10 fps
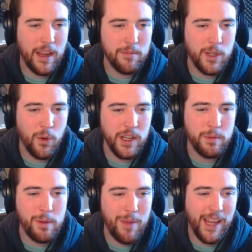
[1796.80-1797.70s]
I'm going to
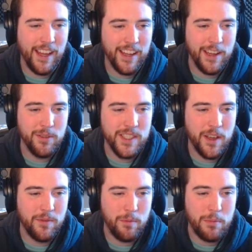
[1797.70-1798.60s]
be making use
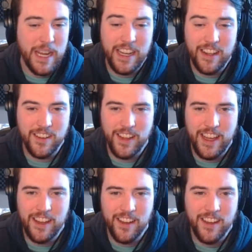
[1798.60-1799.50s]
of
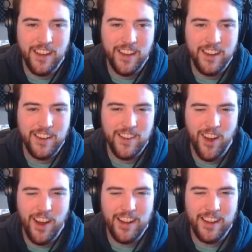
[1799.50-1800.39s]
immediately.
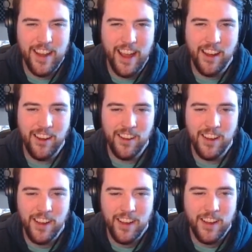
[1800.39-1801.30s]
Not there.
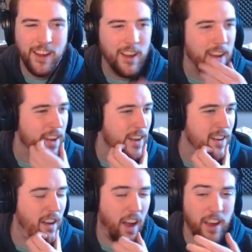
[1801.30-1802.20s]

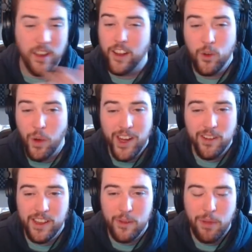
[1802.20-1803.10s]
I,
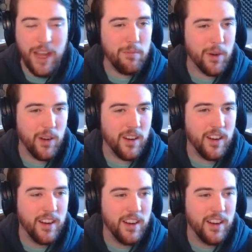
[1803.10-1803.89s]
acquiring the paper